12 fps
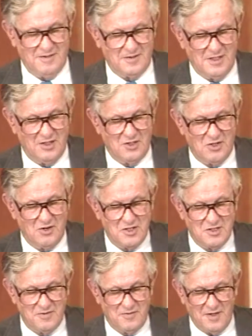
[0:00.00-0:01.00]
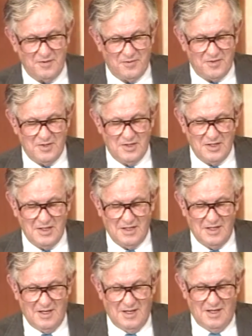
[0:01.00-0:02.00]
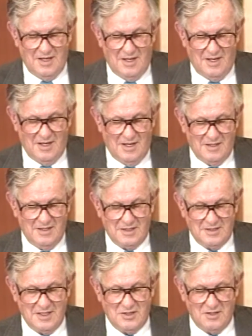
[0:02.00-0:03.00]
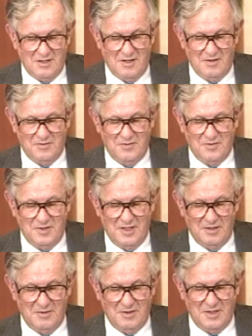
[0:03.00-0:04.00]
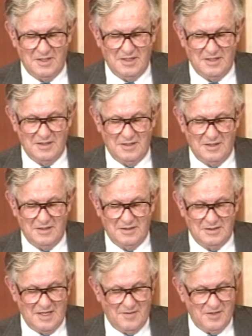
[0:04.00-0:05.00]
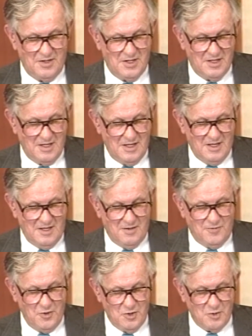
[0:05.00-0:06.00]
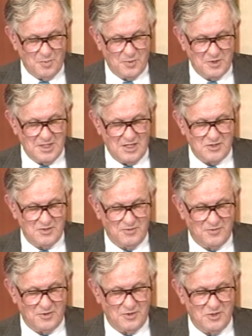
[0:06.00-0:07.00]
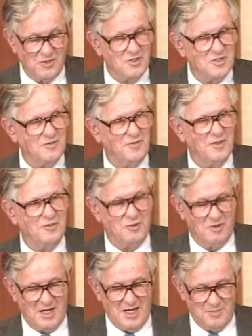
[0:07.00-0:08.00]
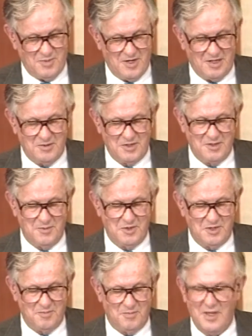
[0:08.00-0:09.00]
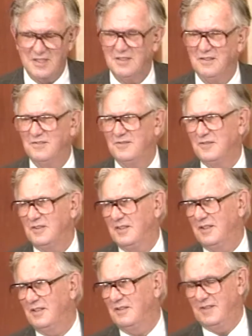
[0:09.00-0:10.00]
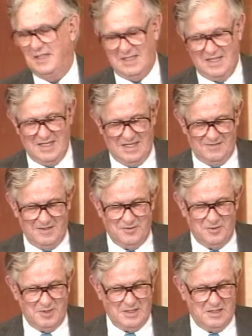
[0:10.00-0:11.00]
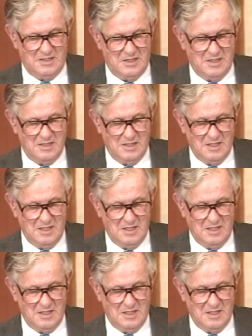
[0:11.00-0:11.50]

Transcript: of King George V and the accession of Edward VII. The funeral procession for George V through Hyde Park was the most impressive event I have ever witnessed.